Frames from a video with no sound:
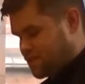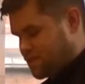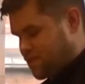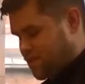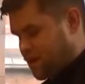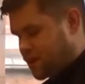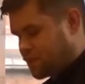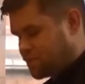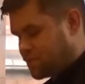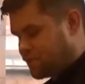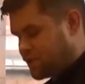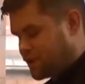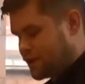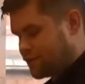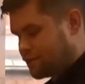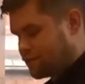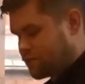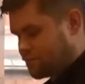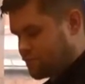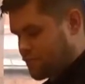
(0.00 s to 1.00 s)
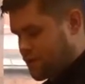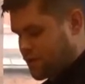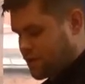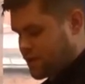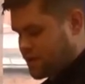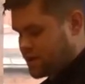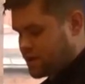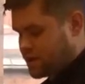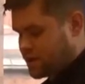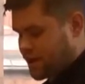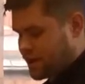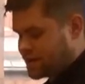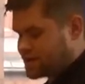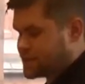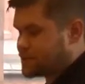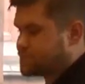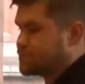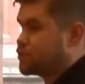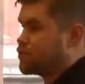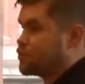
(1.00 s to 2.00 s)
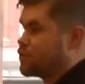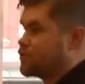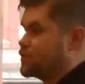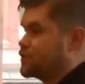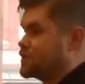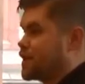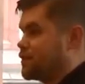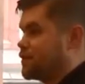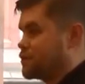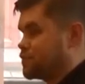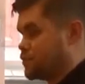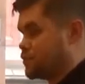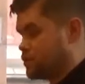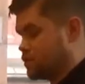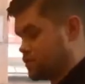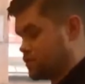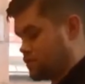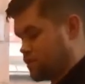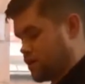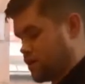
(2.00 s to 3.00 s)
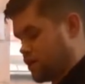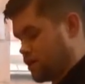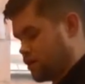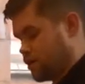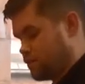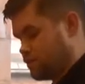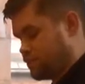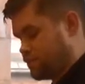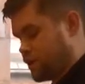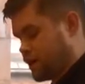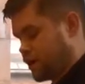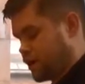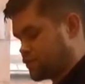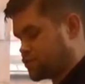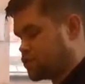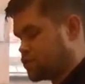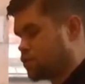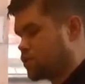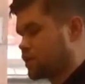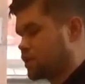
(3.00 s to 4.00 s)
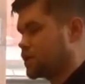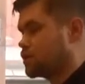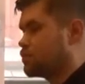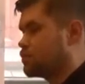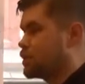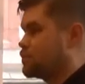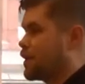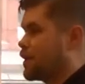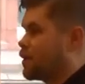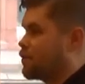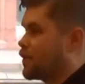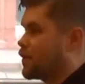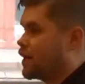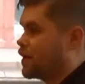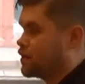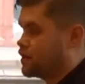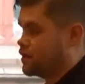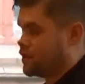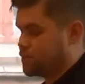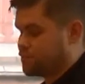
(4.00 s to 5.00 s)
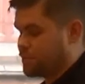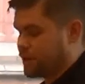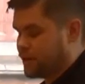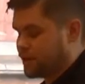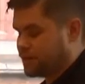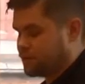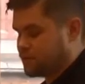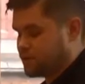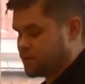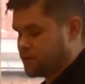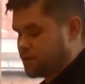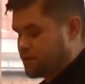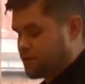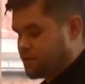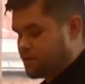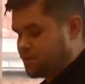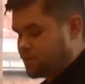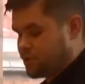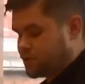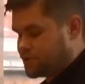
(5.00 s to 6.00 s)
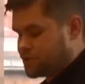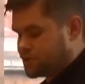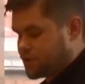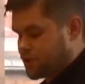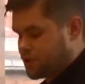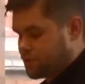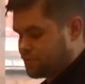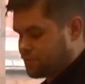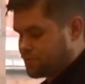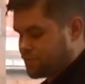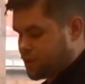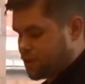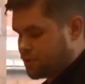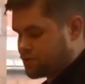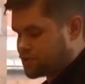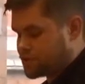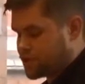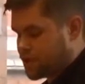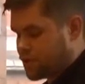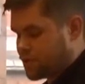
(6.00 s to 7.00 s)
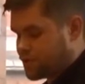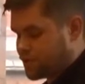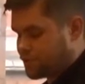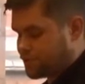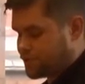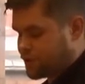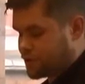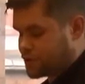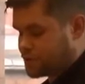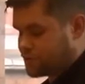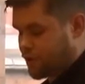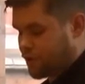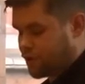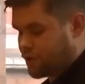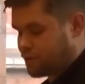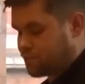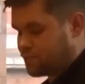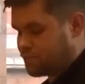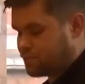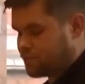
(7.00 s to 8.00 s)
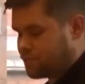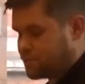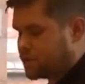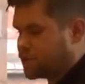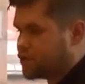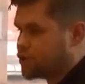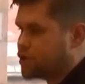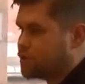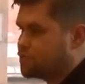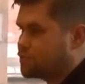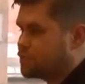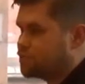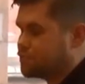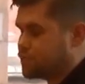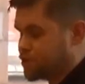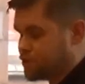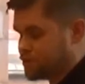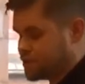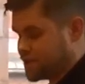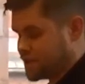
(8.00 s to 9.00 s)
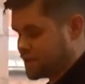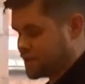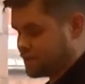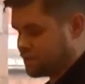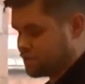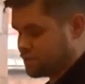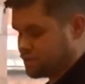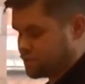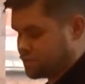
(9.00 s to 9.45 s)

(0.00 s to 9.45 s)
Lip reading: going to be reading from my latest book, Terrible, and I'll talk a little bit about that in a minute. But I'll start with the first poem, Human Beauty.